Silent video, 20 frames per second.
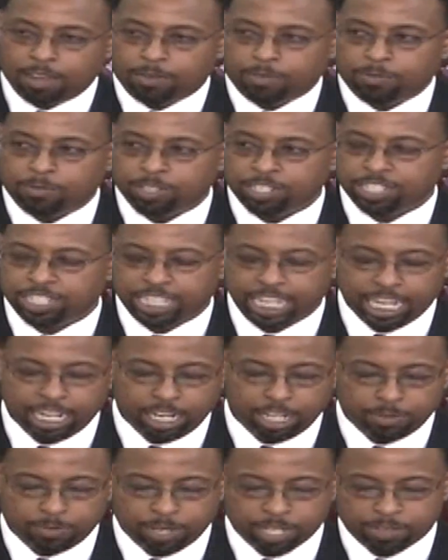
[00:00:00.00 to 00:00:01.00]
was
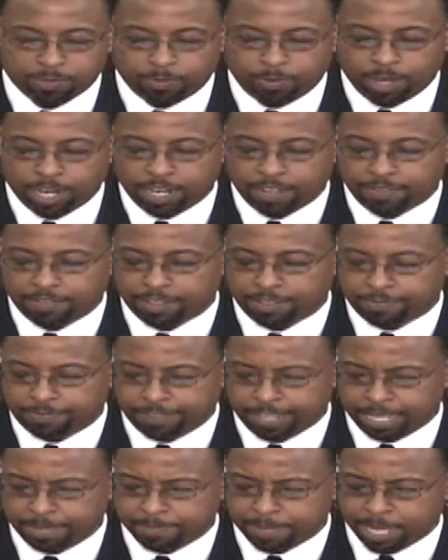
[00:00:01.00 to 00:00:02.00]
dealing with one of the
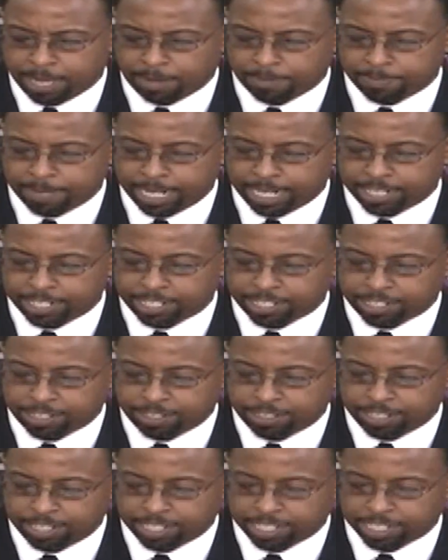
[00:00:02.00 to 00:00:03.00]
female
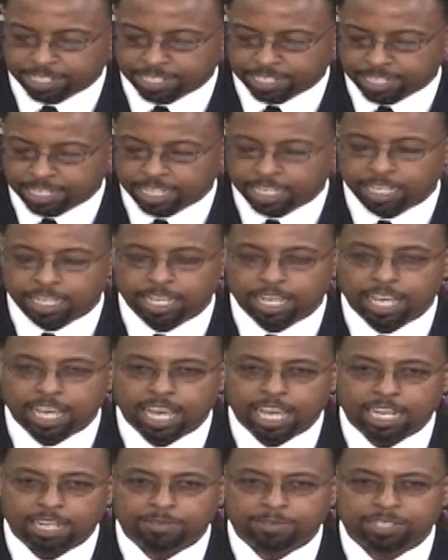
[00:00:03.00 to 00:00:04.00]
ministers,
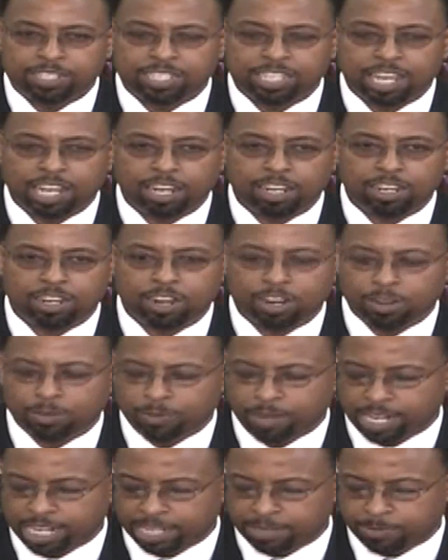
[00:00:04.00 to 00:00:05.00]
and he was telling her
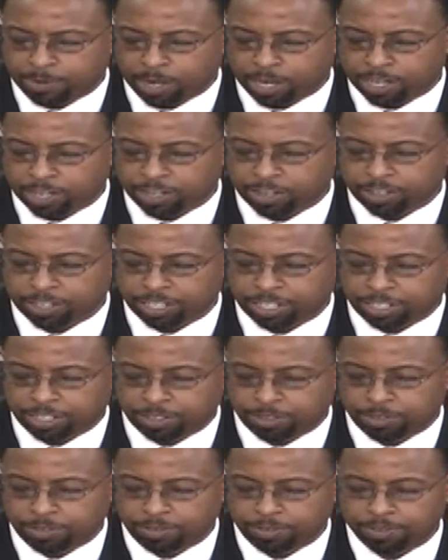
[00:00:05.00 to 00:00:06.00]
what he wanted her to
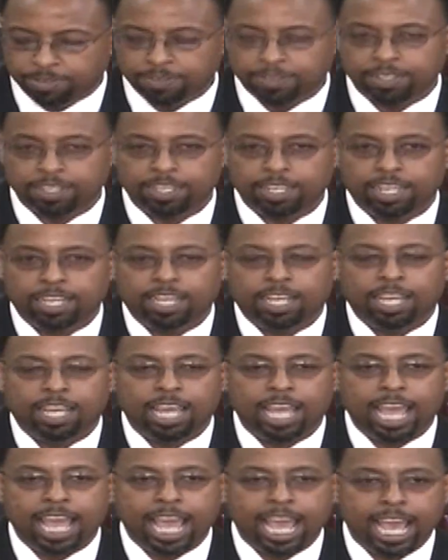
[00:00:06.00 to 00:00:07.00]
do,
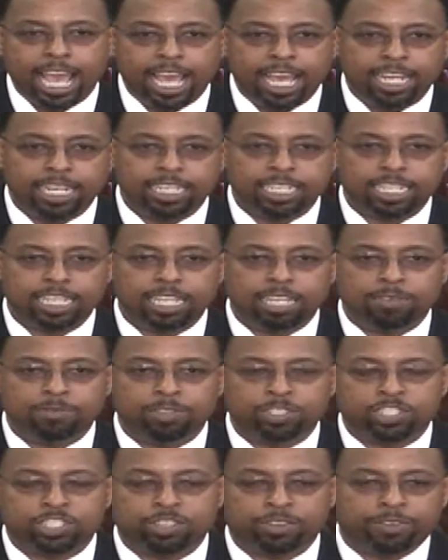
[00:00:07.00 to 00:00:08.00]
and he
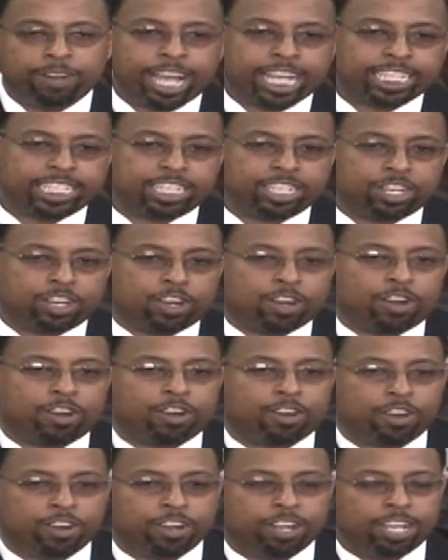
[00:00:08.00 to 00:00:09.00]
was directing
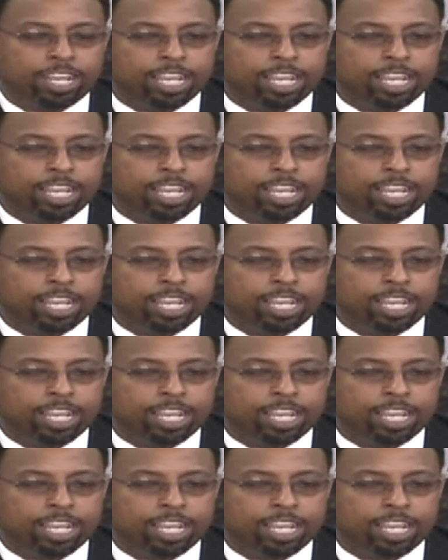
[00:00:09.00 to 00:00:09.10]
her